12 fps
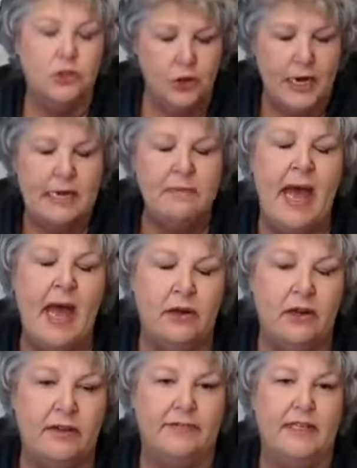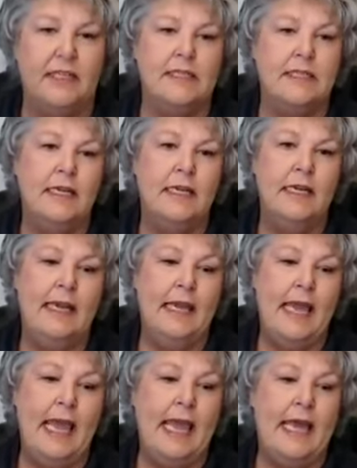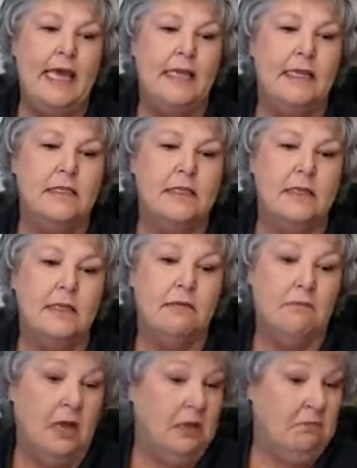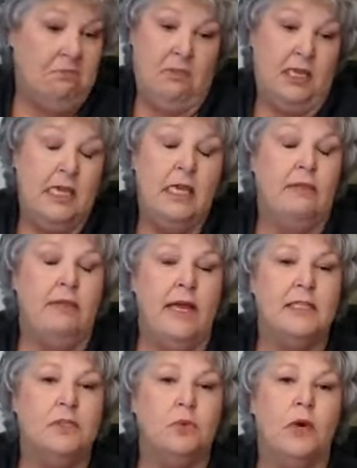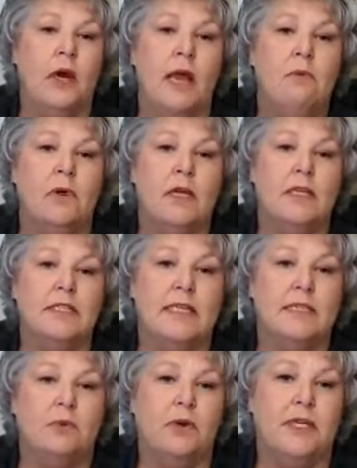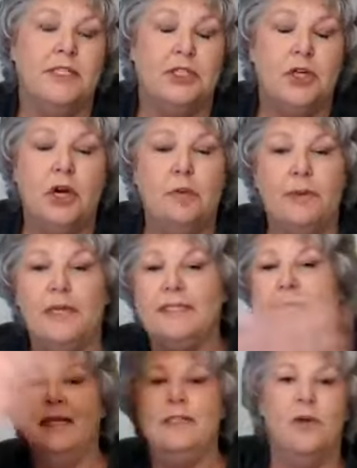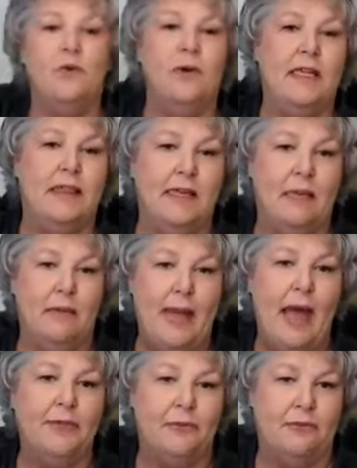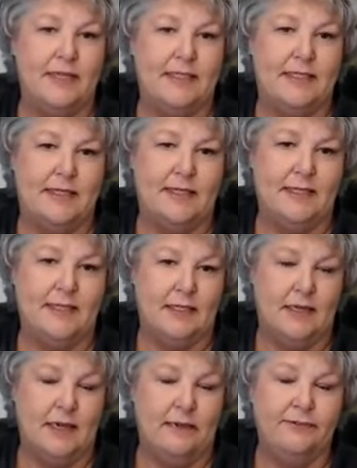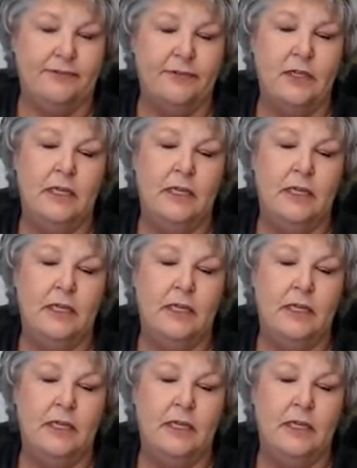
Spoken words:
Train him out of it. And again, that's where I was. That's where I started, because I didn't know anything about the rest of this stuff.